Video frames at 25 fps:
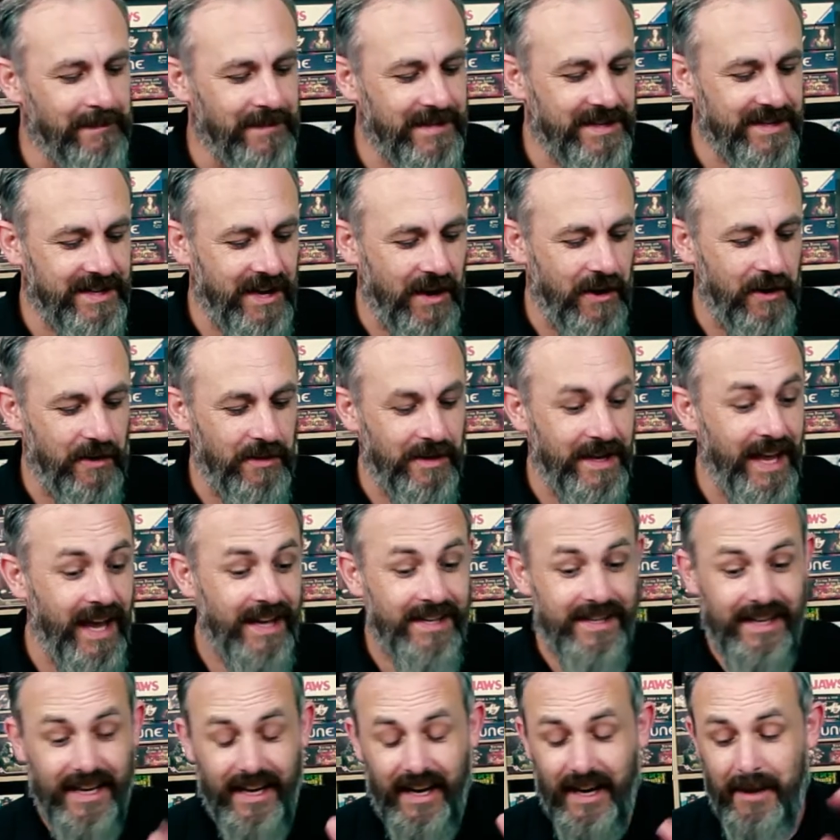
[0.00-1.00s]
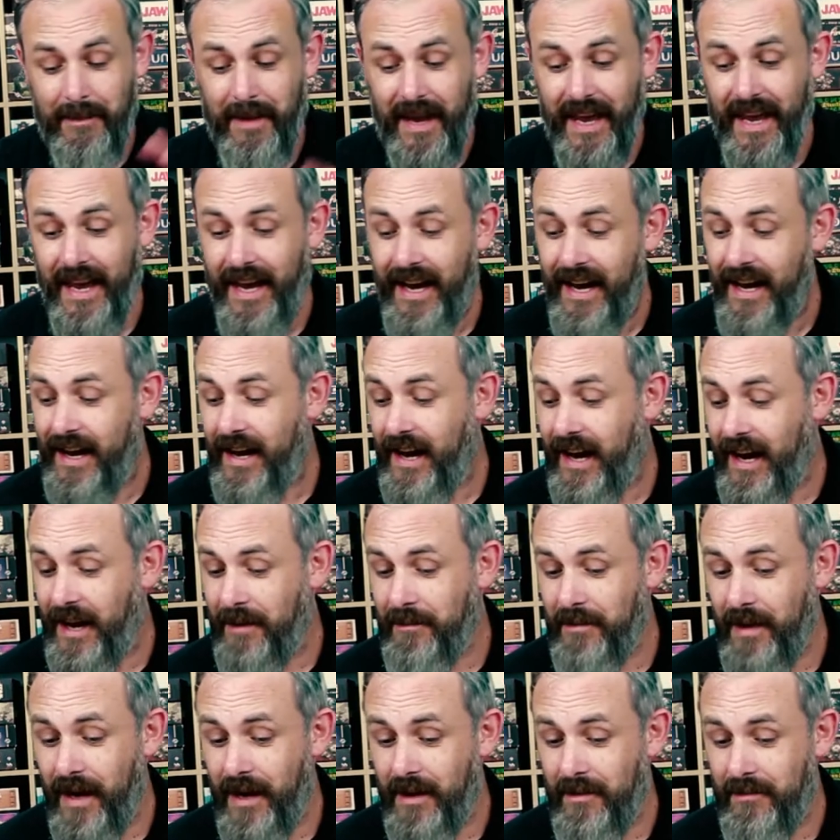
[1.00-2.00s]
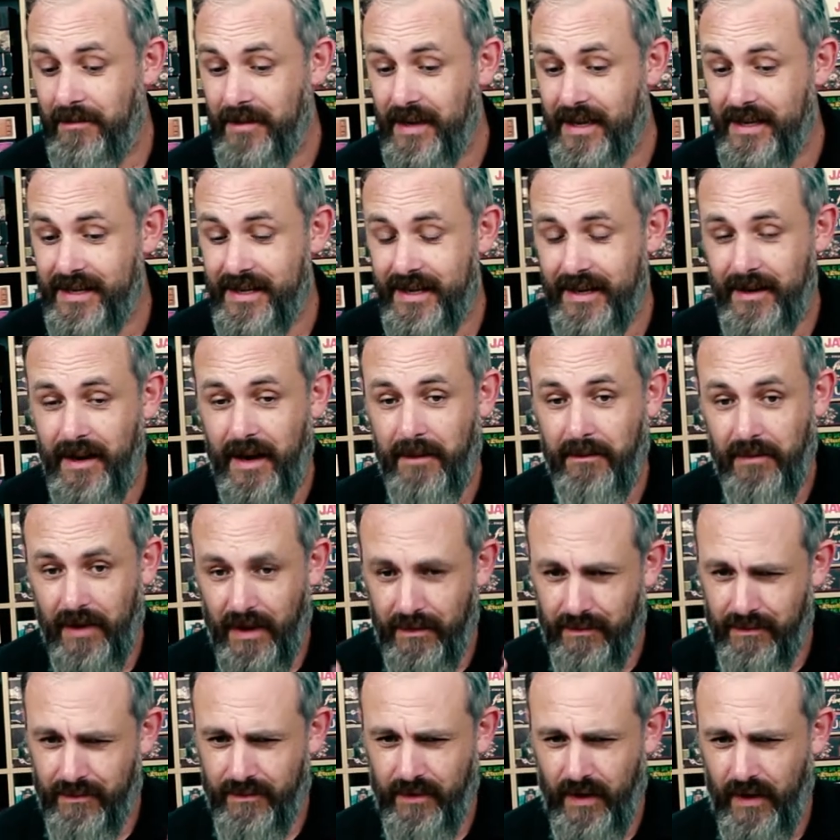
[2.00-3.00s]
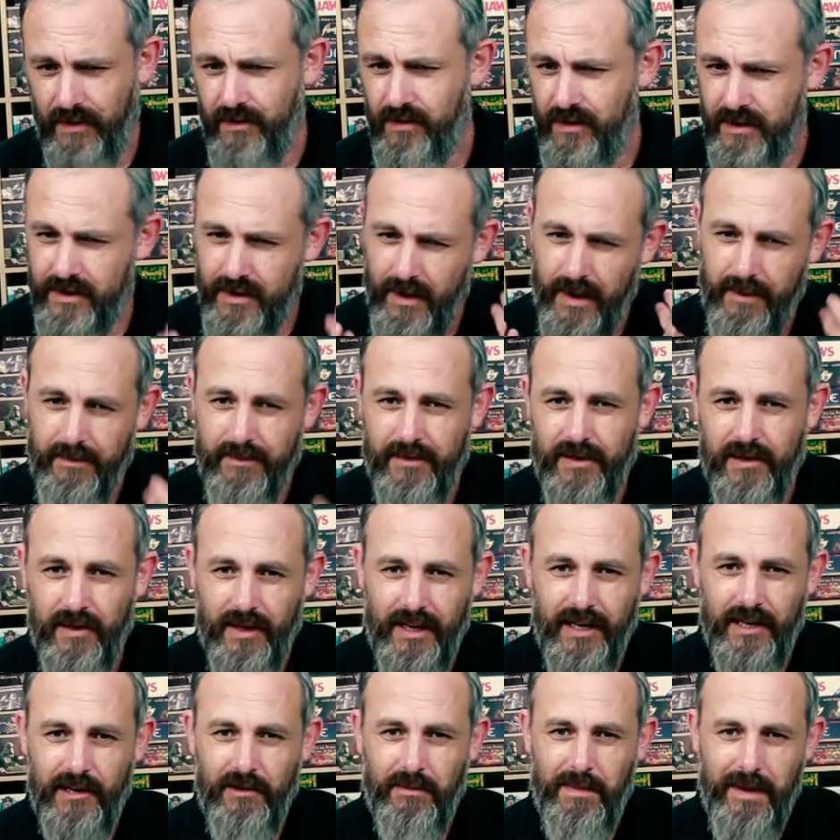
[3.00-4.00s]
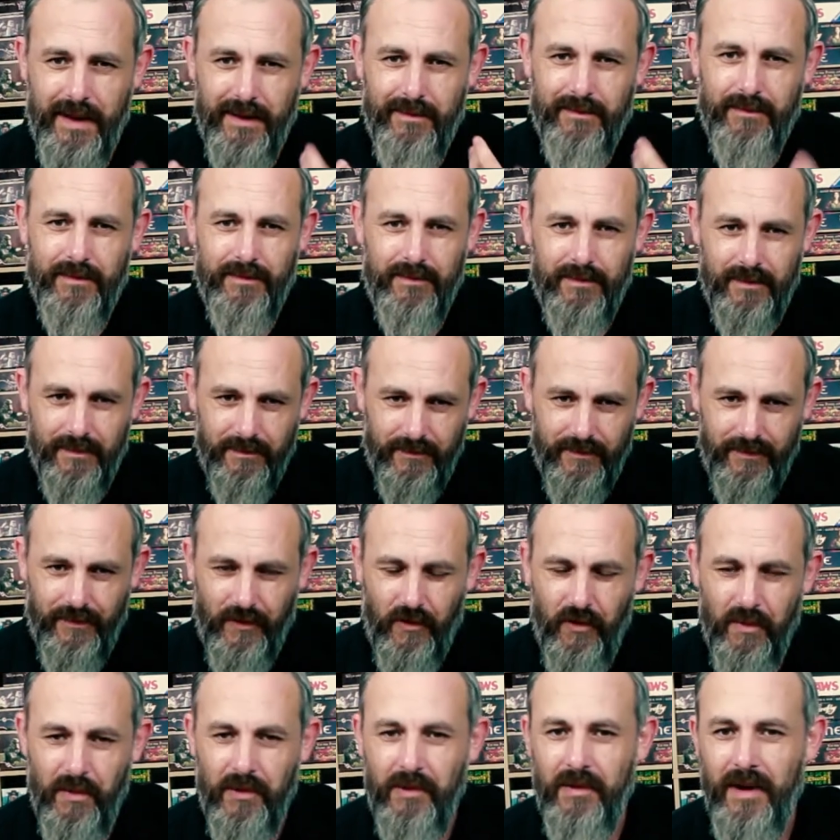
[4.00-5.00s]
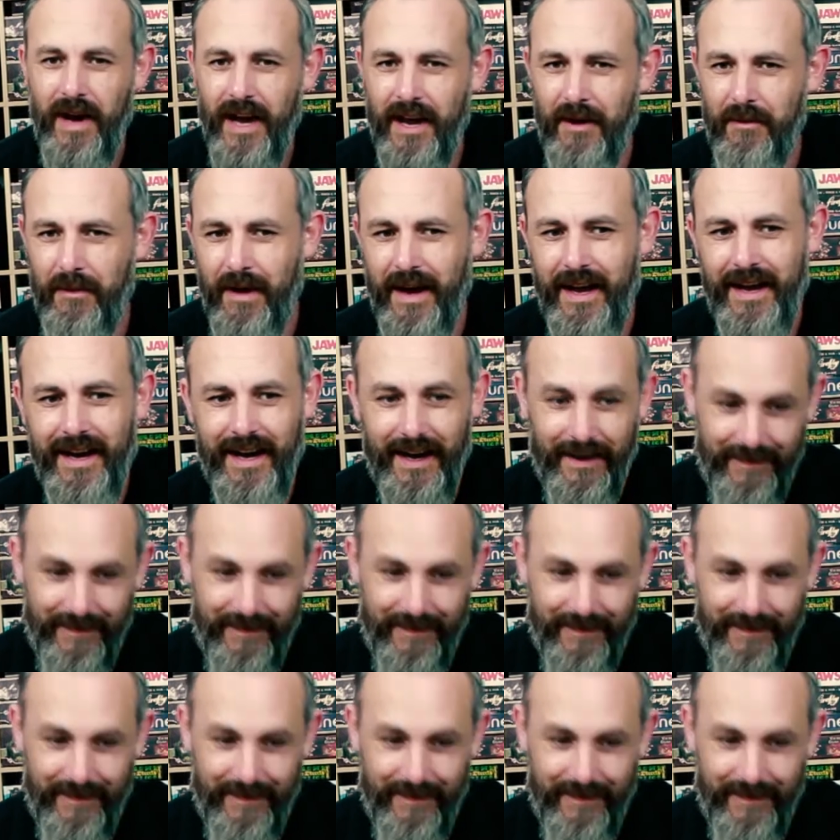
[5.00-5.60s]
So yes, I'm here. I'm looking a little bit formal, I aware.